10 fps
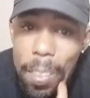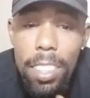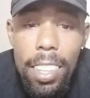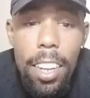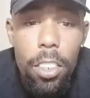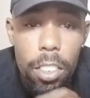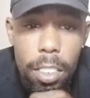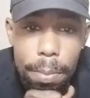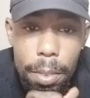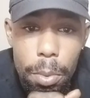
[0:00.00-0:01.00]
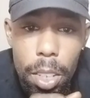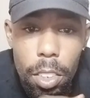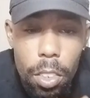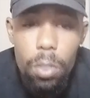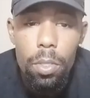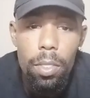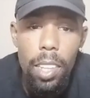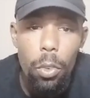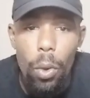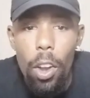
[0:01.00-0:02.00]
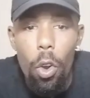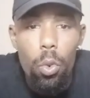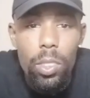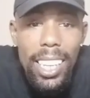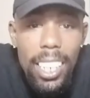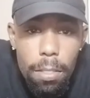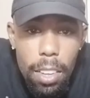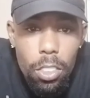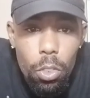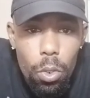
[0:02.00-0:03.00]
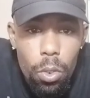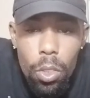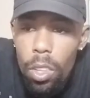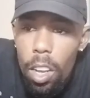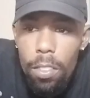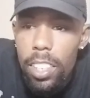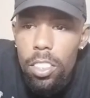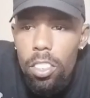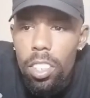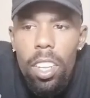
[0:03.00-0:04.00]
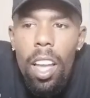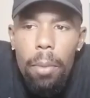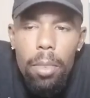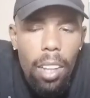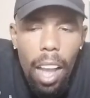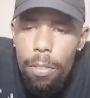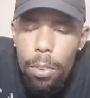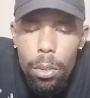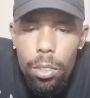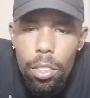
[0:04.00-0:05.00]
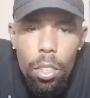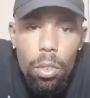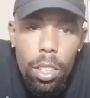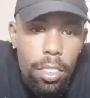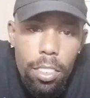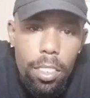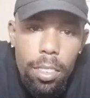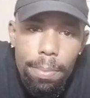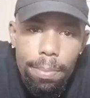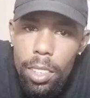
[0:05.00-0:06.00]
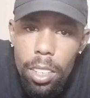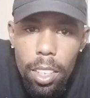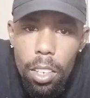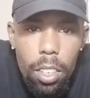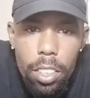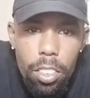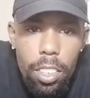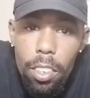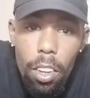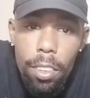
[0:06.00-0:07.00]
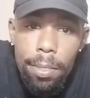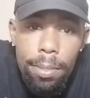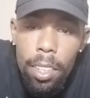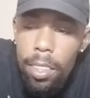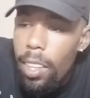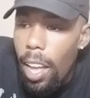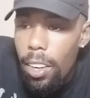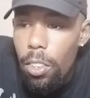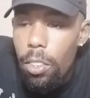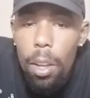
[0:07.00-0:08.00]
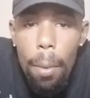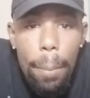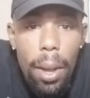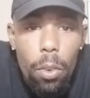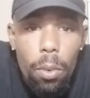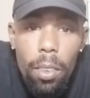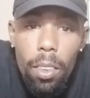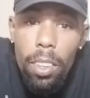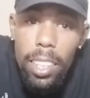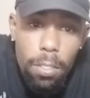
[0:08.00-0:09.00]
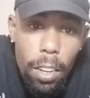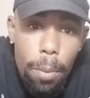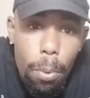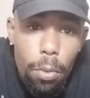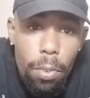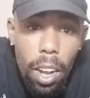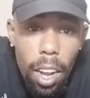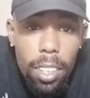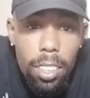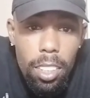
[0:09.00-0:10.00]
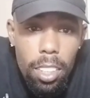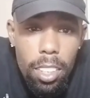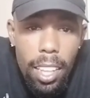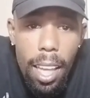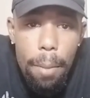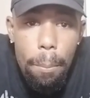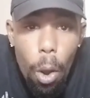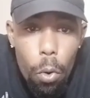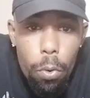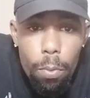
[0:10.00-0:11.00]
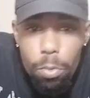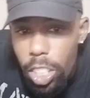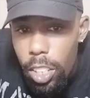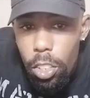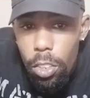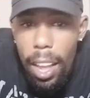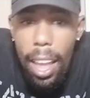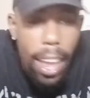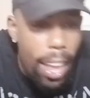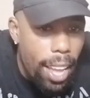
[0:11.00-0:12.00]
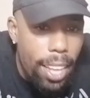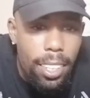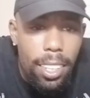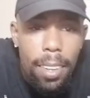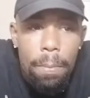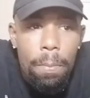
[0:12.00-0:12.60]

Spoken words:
It's energy. I'm telling you. That's why it holds any vessel of energy. I'm telling you, high frequencies don't look at gender. They don't look at gender at all. I know. But it's very important for us to look at both gender and,